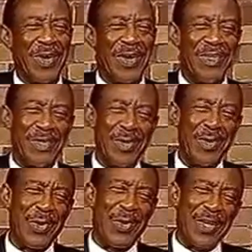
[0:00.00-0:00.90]
And
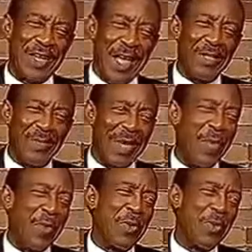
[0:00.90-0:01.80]
so that's been a
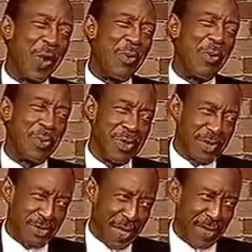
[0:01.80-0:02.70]
big problem
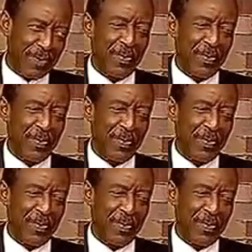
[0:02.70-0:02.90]
since then,